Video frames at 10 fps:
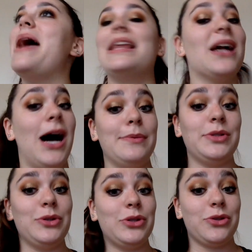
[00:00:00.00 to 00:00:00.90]
many
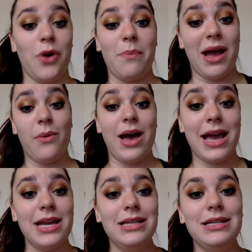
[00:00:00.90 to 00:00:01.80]
obstacles thrown my
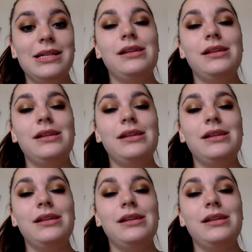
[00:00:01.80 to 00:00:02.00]
way.